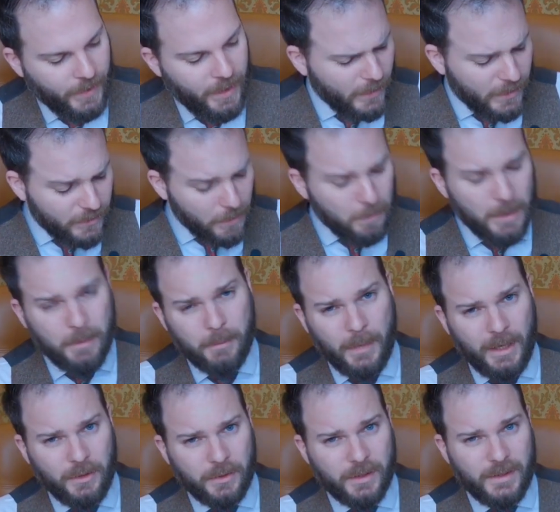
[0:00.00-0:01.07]
Some people
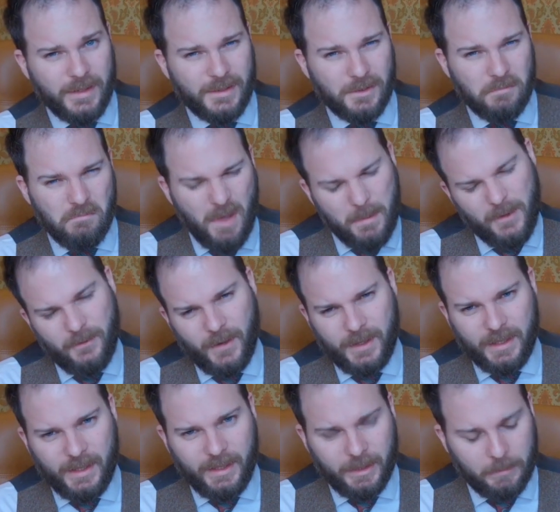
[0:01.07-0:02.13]
may look at this, maybe find
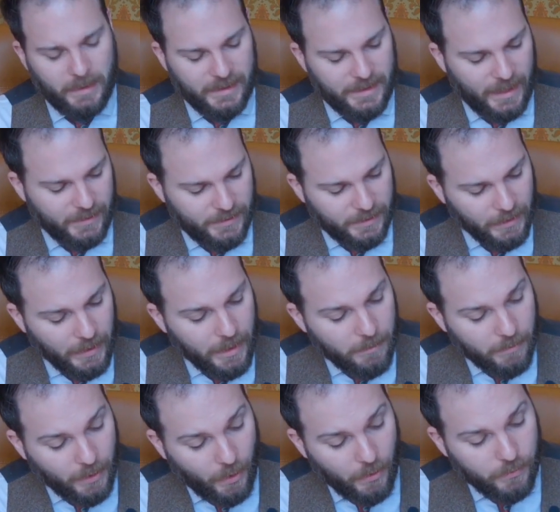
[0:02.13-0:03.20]
it a little bit dated,
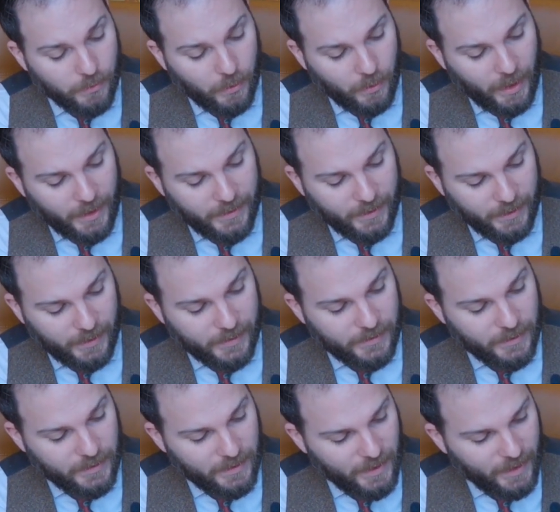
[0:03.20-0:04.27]
but overall I think
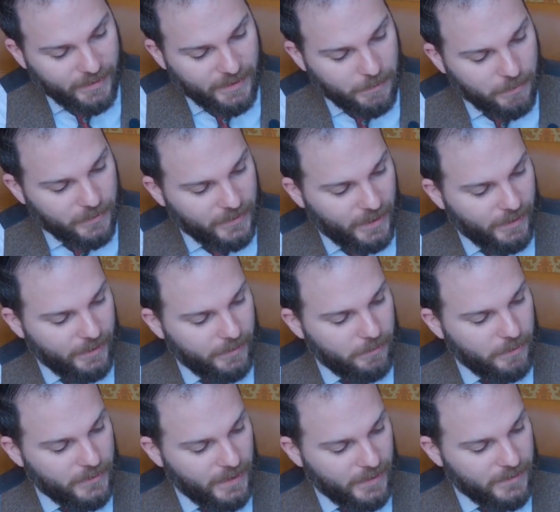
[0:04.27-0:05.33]
it's nicely
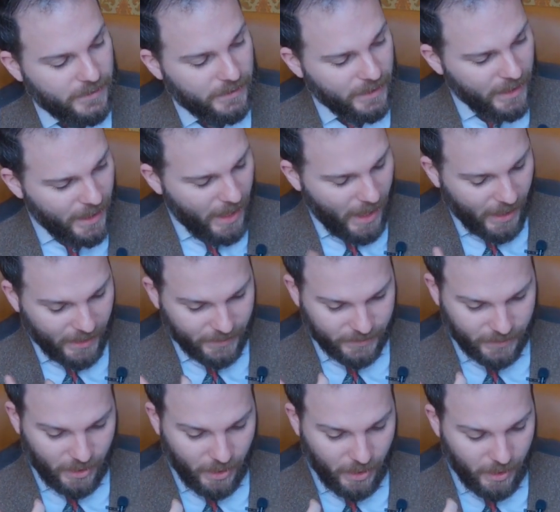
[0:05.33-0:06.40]
presented
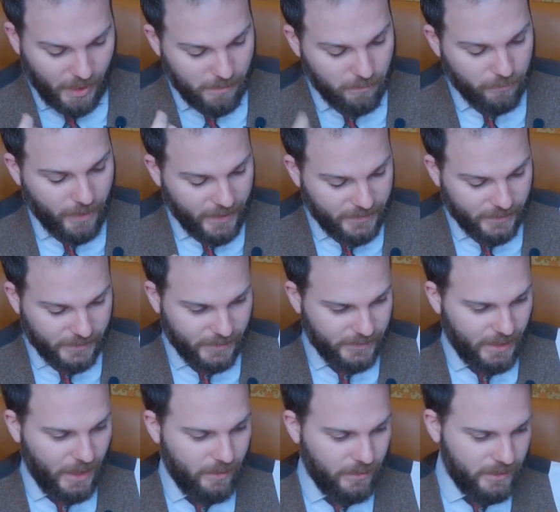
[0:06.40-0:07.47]
and embraces its
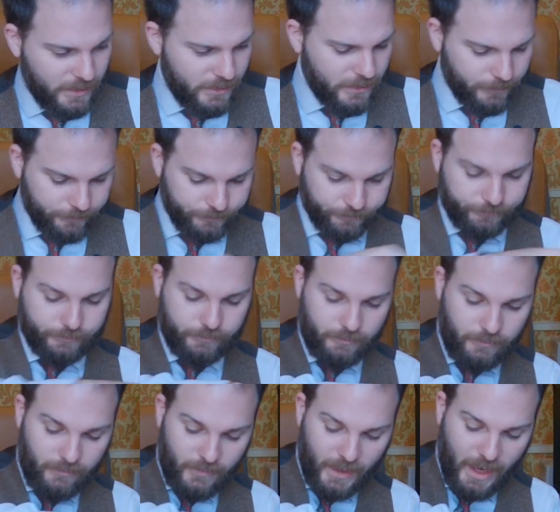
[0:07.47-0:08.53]
heritage.
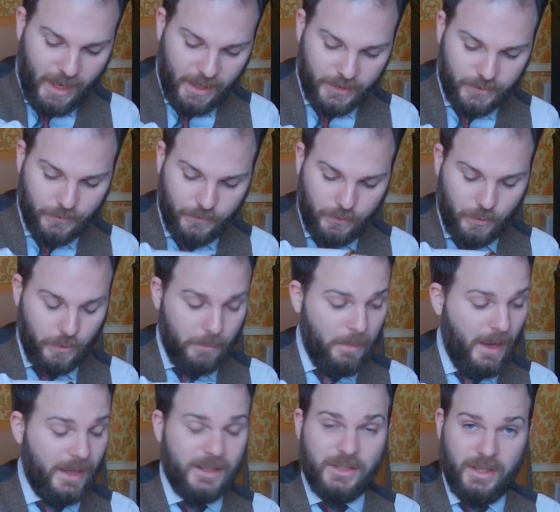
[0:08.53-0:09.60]
As for the
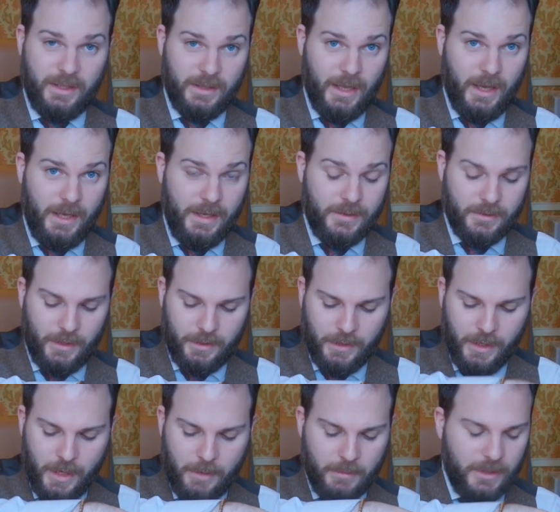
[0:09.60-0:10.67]
packaging, there is none,
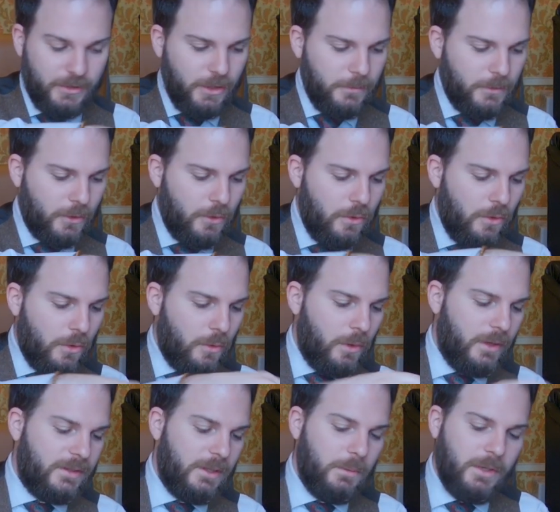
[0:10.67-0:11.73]
but in terms of cork
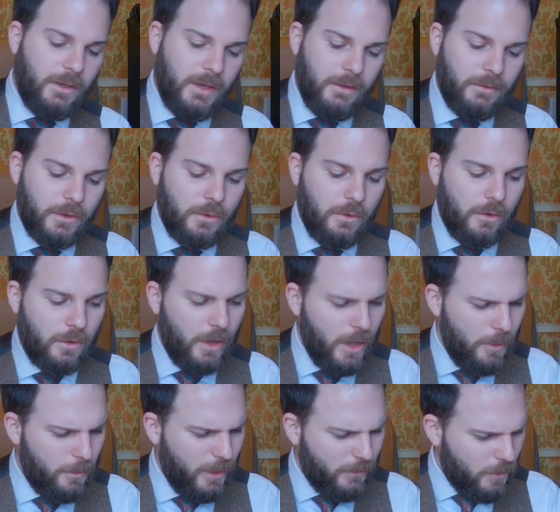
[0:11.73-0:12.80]
quality, we don't have a cork.
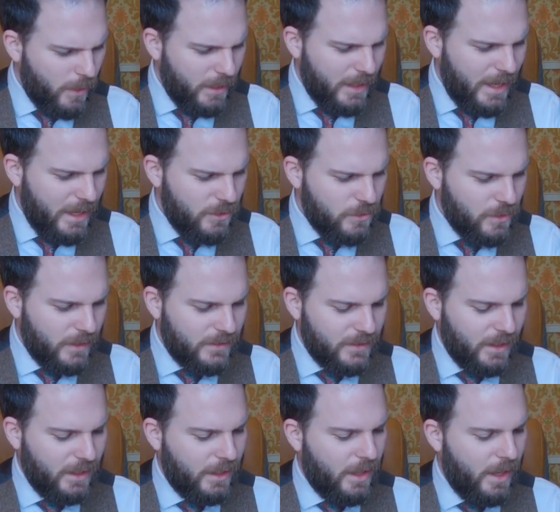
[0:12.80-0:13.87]
We have quite an
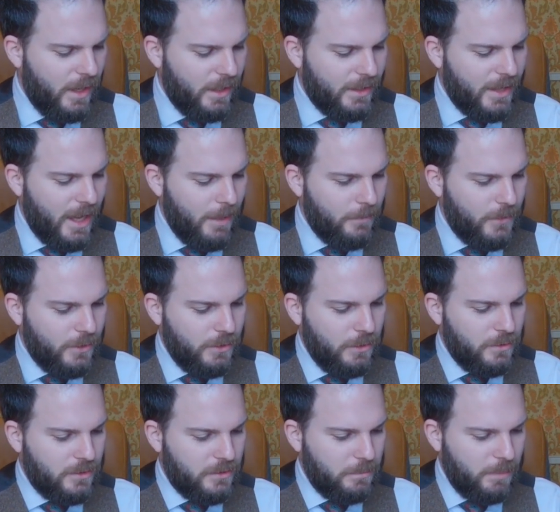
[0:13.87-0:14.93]
interesting cap that
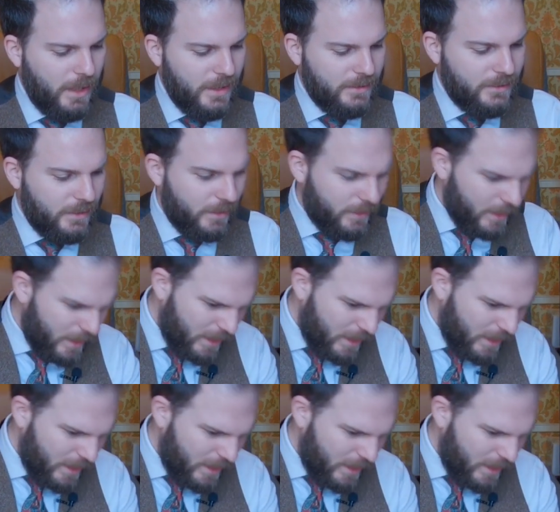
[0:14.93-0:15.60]
uses plastic.